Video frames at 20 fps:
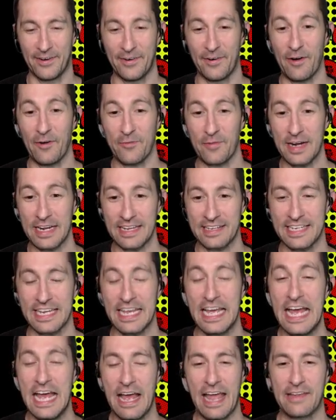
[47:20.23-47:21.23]
Already,
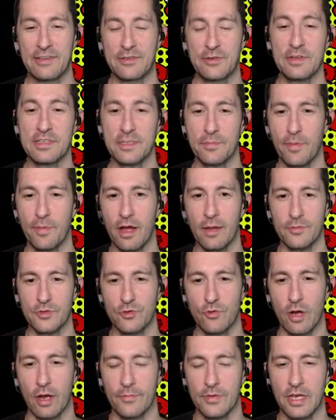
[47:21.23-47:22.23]
see, as soon as the
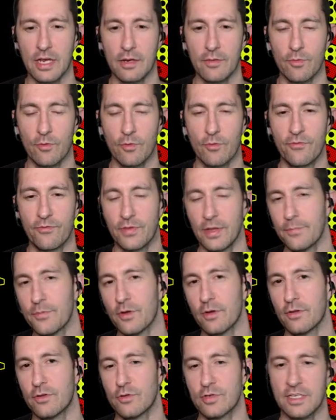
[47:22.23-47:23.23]
bombs drop, you got to flip
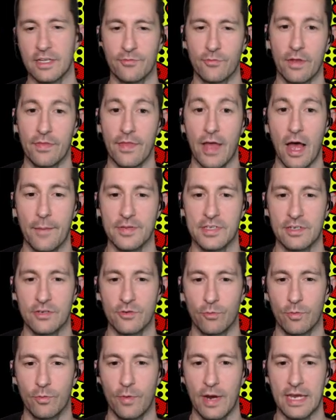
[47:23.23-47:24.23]
yourself around the
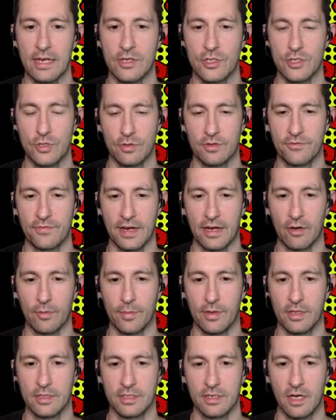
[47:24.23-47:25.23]
opposite way and shoot the
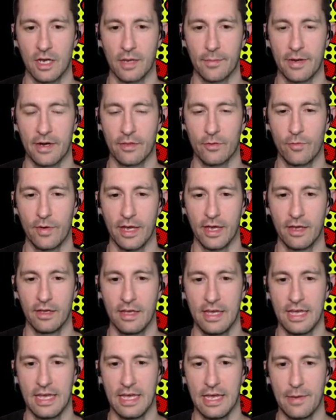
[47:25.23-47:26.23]
fireball to knock them out of the way.
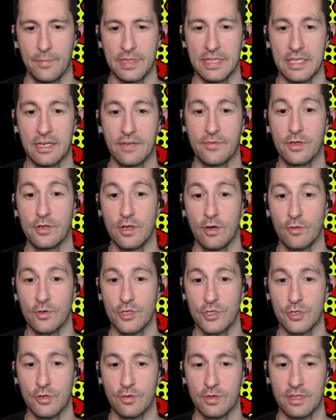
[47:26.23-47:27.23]
But then if you
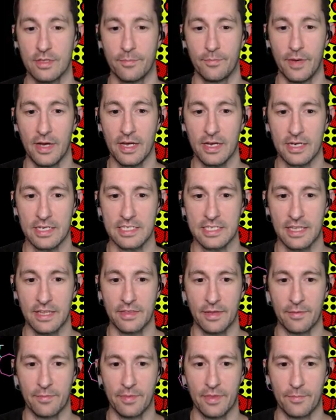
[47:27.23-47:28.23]
don't shoot the bugs,
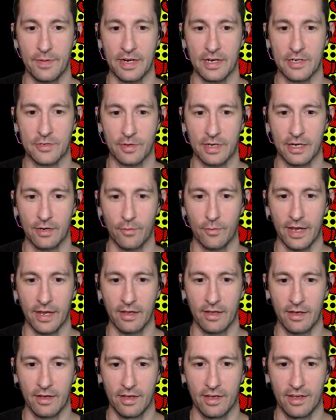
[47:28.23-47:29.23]
then the bugs will get away.